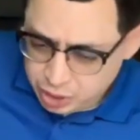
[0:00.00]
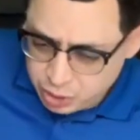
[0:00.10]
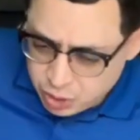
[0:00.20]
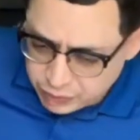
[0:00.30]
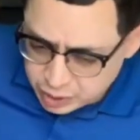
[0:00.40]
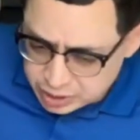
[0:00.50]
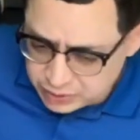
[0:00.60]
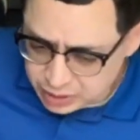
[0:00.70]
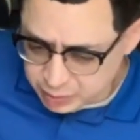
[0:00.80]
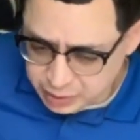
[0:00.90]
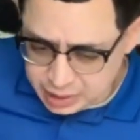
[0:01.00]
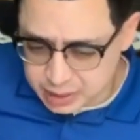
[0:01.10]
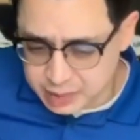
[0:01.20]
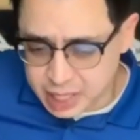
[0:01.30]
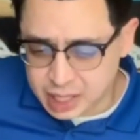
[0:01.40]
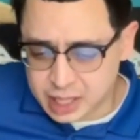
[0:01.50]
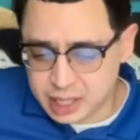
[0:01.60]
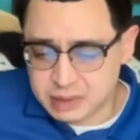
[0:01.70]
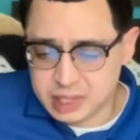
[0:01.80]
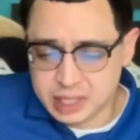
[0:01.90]

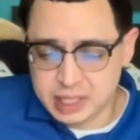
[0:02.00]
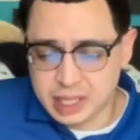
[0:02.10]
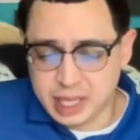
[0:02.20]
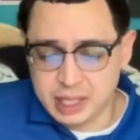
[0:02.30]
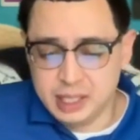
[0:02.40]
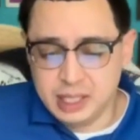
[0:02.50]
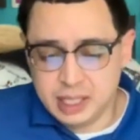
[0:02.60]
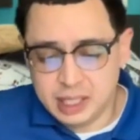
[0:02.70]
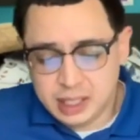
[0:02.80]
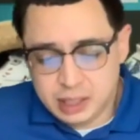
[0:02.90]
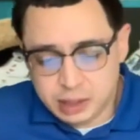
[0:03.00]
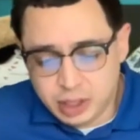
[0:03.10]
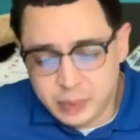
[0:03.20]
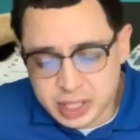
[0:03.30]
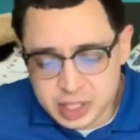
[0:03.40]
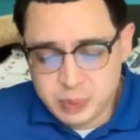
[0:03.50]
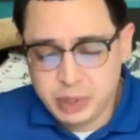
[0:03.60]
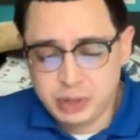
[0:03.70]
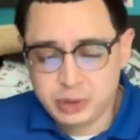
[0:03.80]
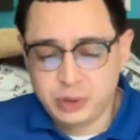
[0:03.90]
Universalsymbolism.com says that learn about the
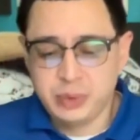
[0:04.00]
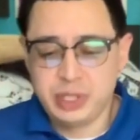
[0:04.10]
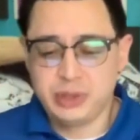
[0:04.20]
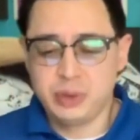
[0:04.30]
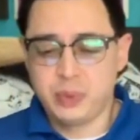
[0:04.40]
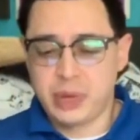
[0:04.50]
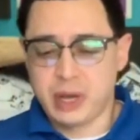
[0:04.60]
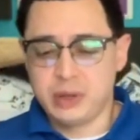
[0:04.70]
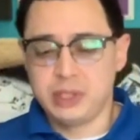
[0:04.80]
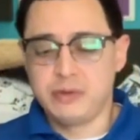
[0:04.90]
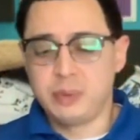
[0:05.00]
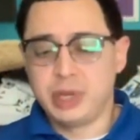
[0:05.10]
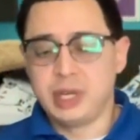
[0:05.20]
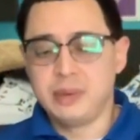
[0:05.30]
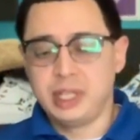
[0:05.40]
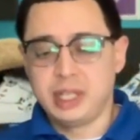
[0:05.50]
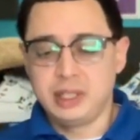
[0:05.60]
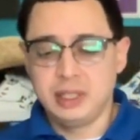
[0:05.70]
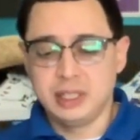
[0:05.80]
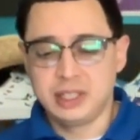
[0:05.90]
spiritual and mystical powers of a
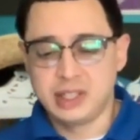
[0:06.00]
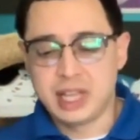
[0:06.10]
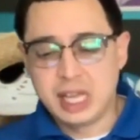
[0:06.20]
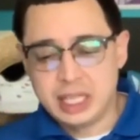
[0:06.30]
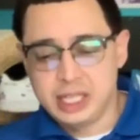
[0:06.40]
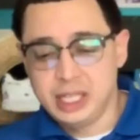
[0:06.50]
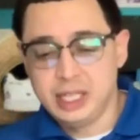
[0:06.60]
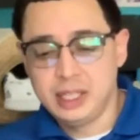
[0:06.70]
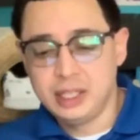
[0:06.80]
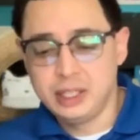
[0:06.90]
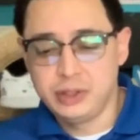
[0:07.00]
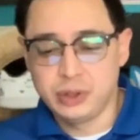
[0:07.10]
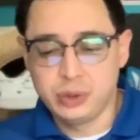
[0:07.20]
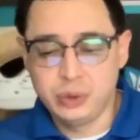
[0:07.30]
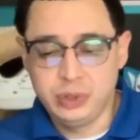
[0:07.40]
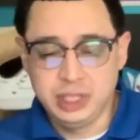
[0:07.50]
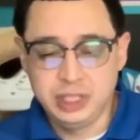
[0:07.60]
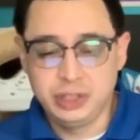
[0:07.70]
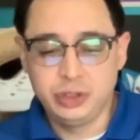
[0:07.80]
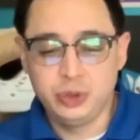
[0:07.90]
bobcat, a sly and hidden hunter who
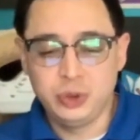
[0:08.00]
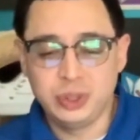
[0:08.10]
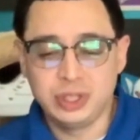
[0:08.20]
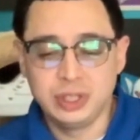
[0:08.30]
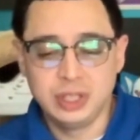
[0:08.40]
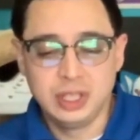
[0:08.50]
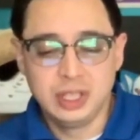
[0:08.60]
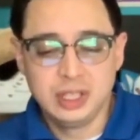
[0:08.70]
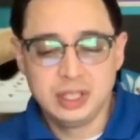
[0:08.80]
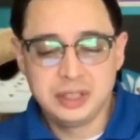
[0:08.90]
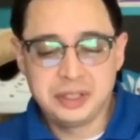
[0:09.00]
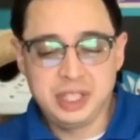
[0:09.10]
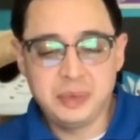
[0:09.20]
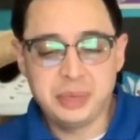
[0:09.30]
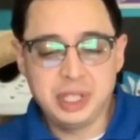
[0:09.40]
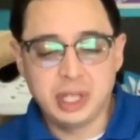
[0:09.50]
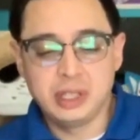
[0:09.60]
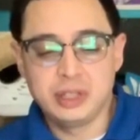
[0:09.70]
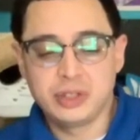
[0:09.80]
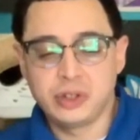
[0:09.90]
teaches you to See
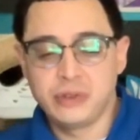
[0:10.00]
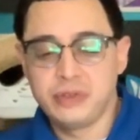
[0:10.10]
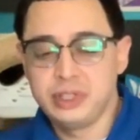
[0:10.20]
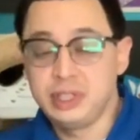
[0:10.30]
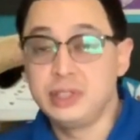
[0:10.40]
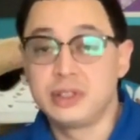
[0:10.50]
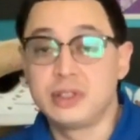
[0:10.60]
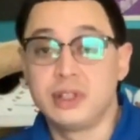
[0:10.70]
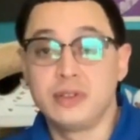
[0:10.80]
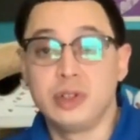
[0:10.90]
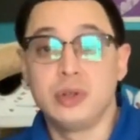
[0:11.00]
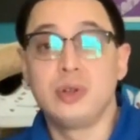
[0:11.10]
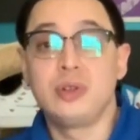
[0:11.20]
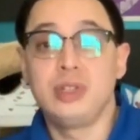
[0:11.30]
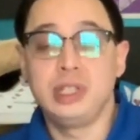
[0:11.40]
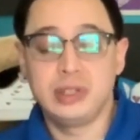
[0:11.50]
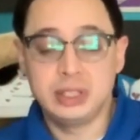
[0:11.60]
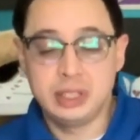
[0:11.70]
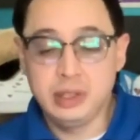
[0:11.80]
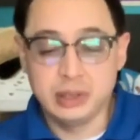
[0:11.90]
beyond the surface and discover your own inner
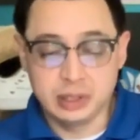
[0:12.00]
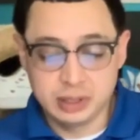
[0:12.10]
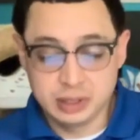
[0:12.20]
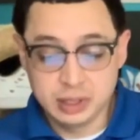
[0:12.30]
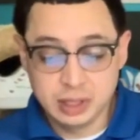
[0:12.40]
secrets.